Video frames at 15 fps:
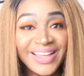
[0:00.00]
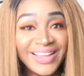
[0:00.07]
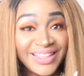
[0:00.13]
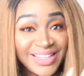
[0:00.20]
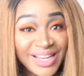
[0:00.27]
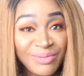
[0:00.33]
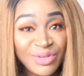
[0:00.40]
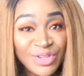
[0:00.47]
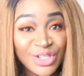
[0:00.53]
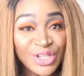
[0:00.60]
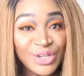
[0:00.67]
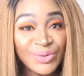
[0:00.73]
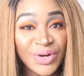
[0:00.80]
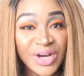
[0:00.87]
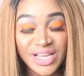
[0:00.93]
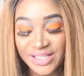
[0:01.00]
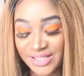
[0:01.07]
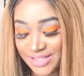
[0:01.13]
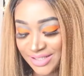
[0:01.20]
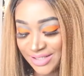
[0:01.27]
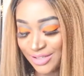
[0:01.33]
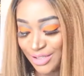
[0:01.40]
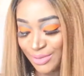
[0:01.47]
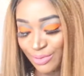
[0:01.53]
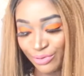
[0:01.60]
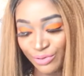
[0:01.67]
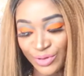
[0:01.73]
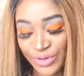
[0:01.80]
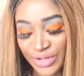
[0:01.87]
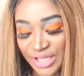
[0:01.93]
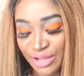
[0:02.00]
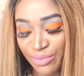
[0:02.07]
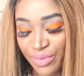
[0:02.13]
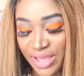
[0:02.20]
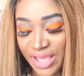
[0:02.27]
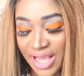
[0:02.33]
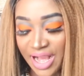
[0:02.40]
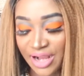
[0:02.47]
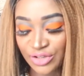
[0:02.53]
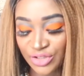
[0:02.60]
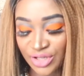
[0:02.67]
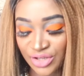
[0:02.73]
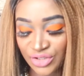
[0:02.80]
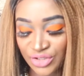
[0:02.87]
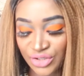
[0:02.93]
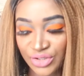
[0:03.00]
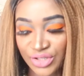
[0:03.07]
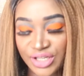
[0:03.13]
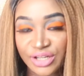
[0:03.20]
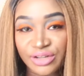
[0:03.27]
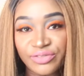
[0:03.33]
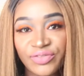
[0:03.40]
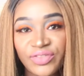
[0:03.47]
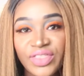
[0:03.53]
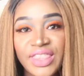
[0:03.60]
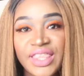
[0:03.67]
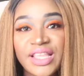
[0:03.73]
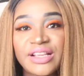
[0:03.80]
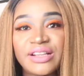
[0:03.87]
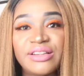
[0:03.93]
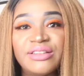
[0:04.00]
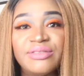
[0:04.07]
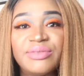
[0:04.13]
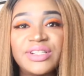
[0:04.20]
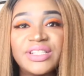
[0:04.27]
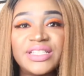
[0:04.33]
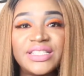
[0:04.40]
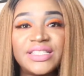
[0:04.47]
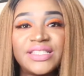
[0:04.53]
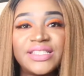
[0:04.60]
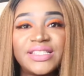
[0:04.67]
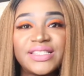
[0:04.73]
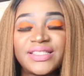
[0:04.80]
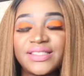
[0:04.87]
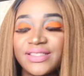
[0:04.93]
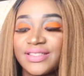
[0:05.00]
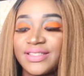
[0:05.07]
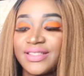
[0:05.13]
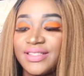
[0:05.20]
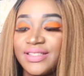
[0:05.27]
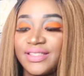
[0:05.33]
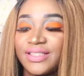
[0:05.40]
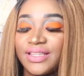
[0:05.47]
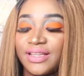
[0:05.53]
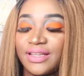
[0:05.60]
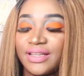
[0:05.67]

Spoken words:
Let me show you what I used to use before in a bit. I'll show you now. But this is it.